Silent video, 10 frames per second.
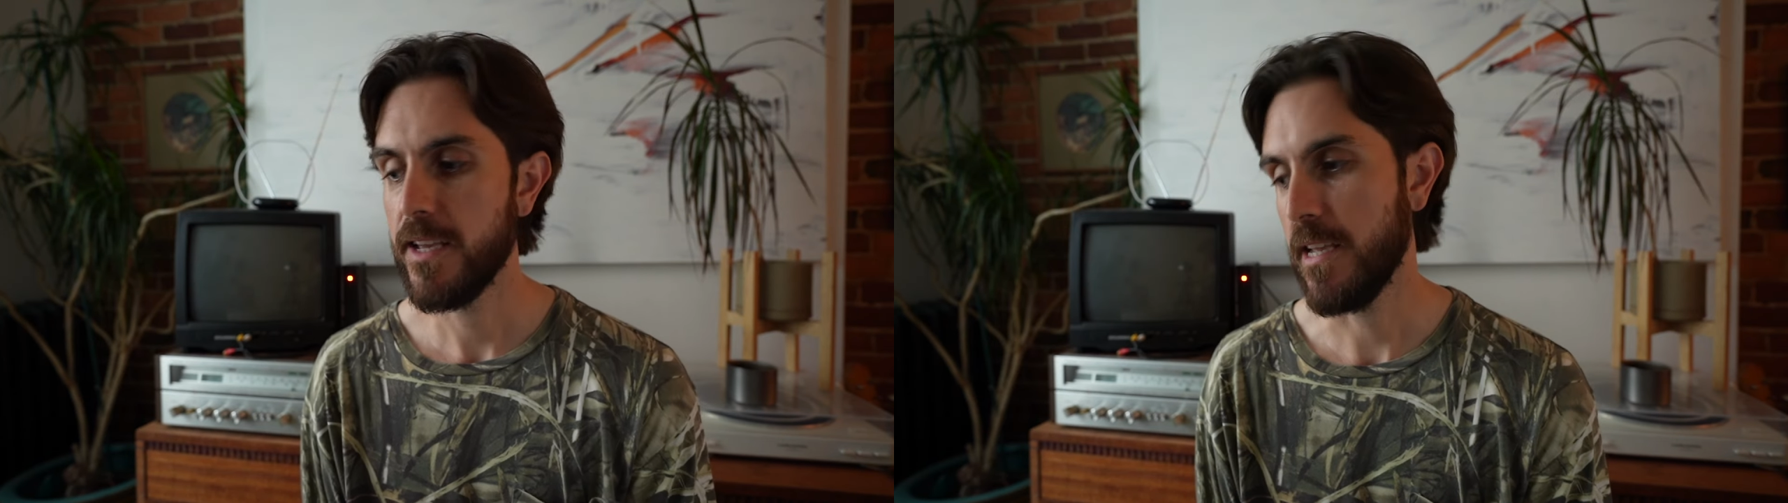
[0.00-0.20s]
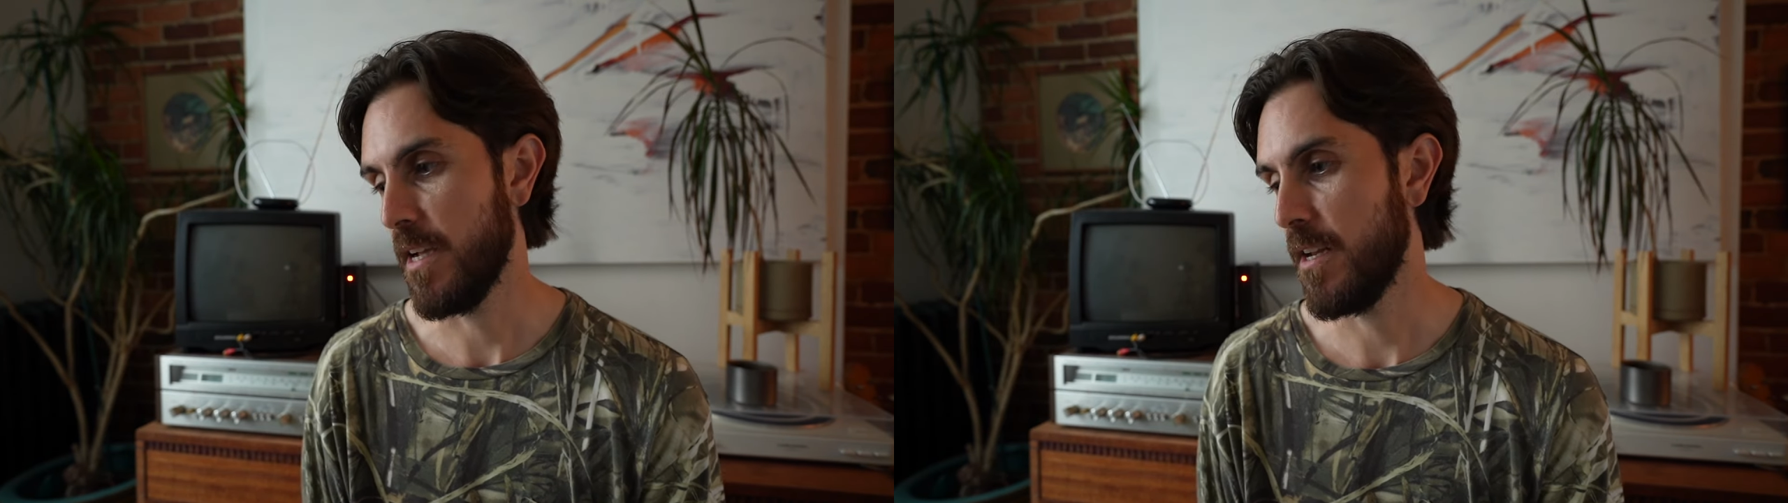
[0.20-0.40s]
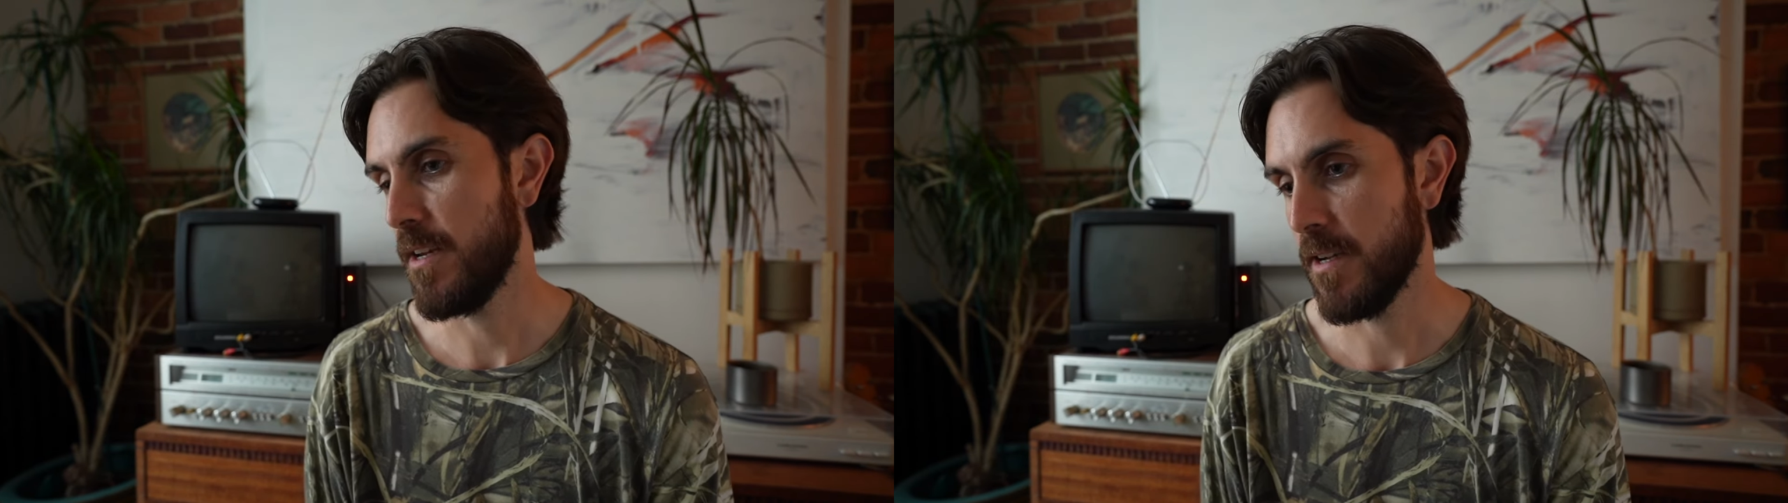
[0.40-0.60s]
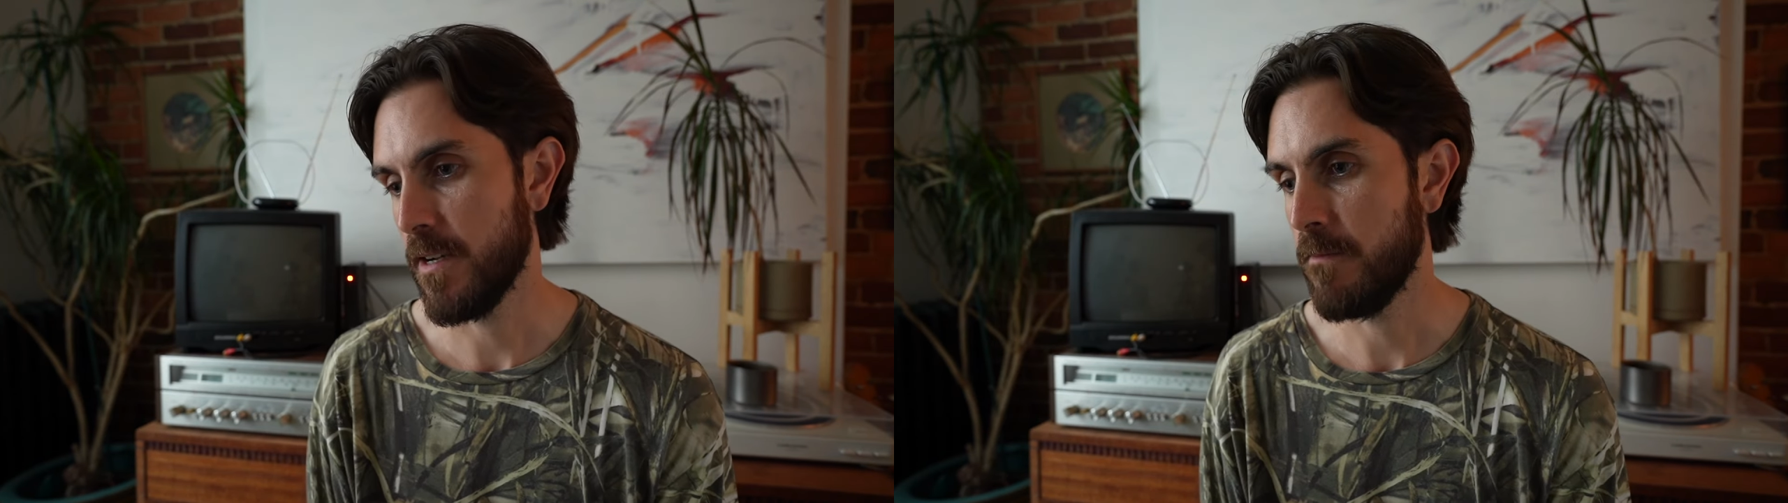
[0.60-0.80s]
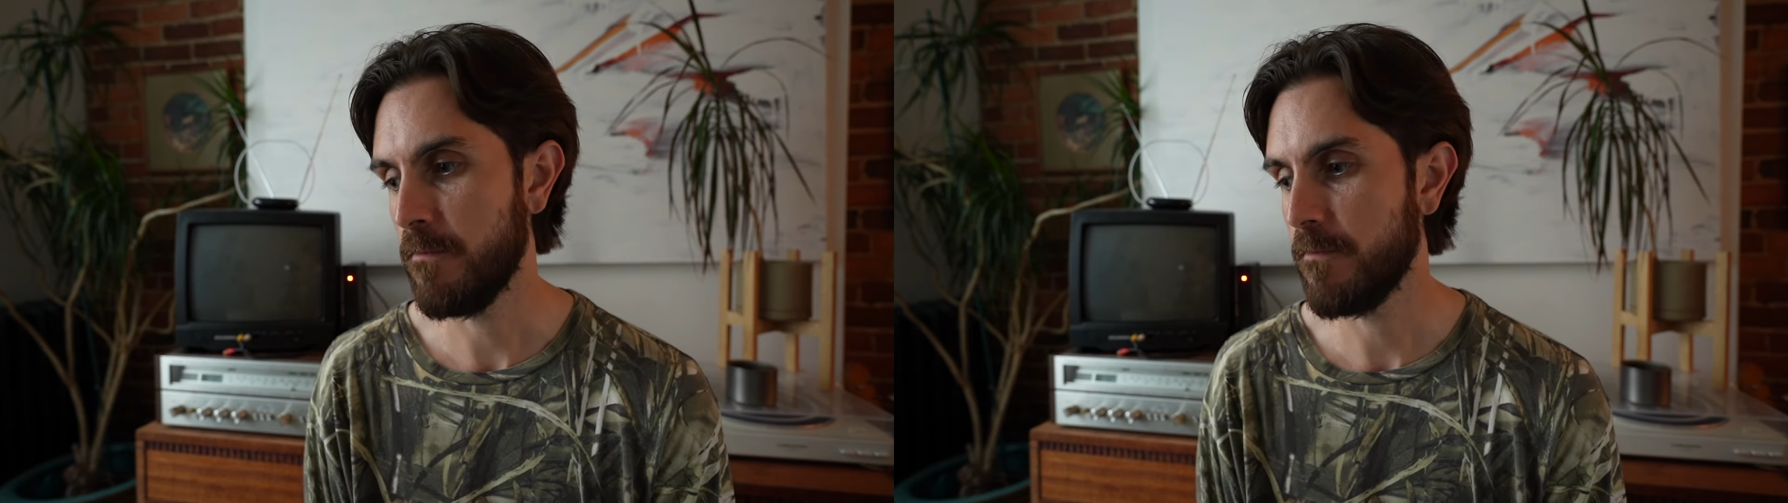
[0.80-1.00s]
And
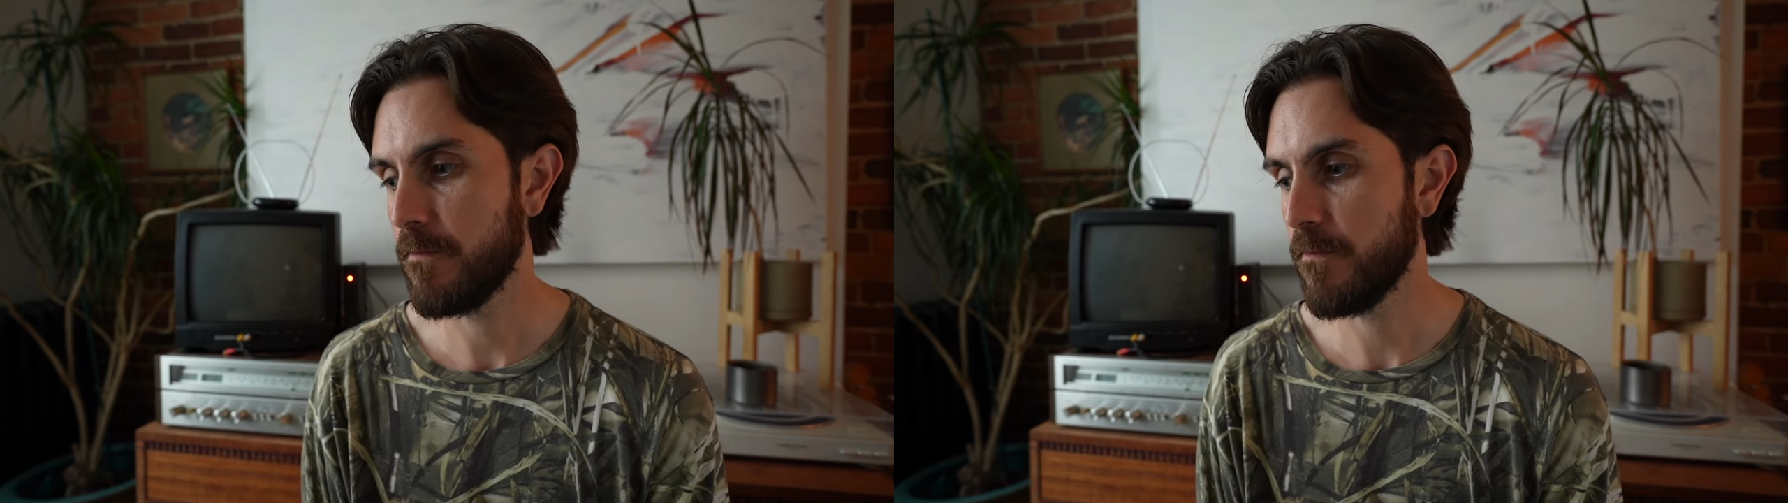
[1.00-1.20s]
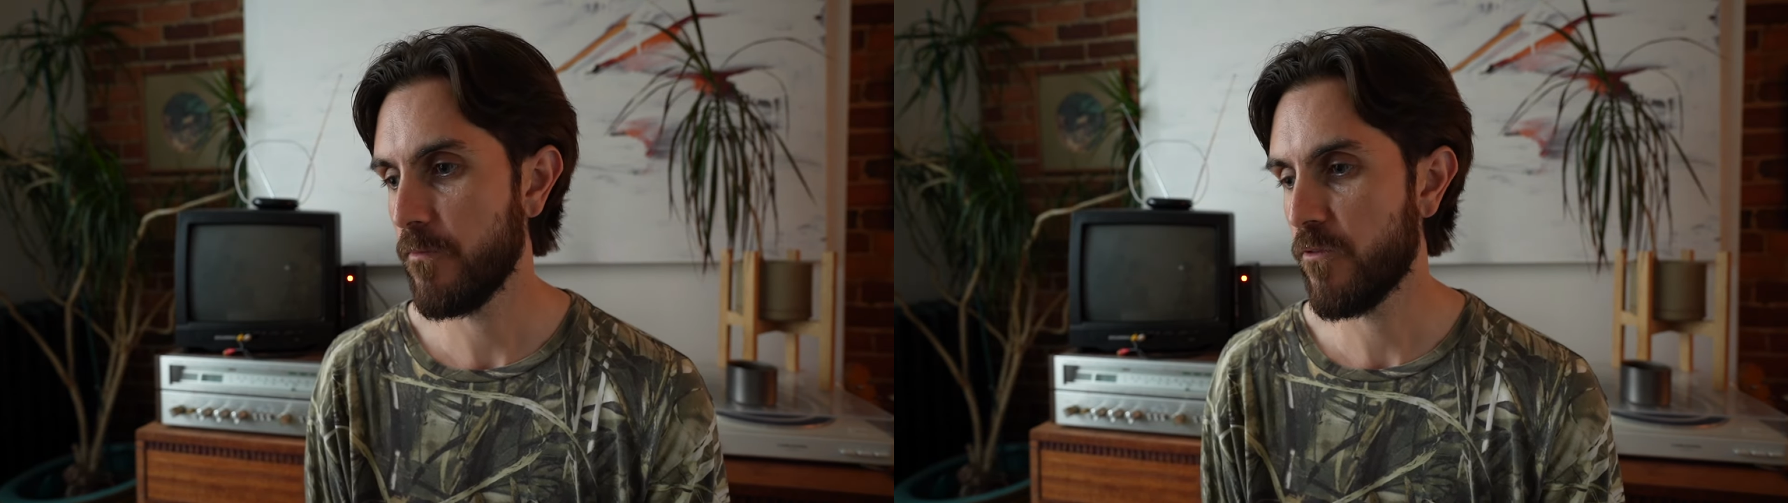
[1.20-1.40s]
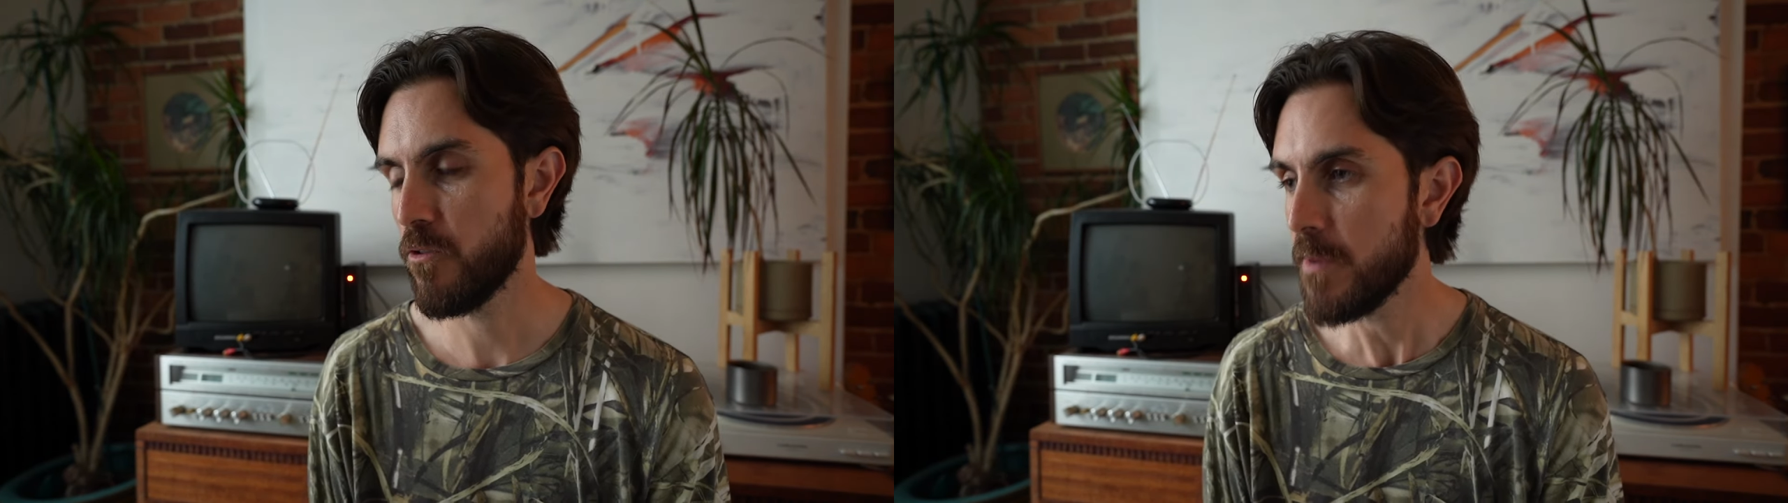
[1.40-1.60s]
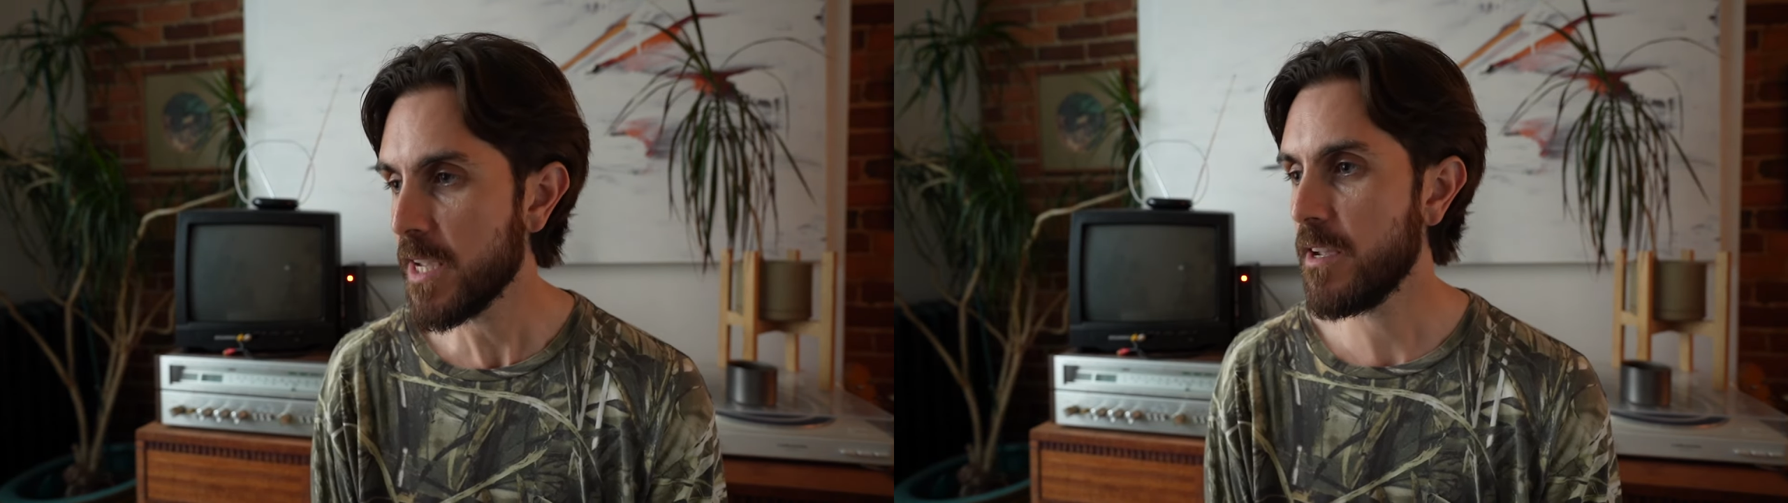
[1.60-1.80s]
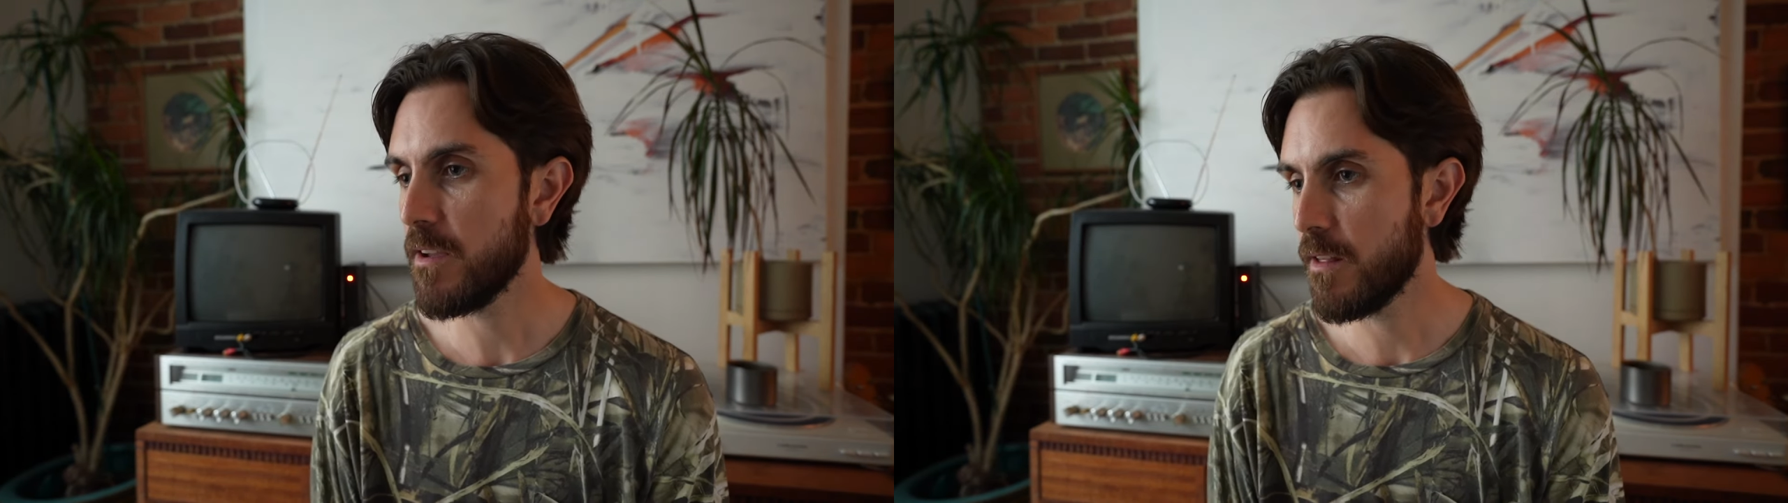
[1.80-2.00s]
um, for me,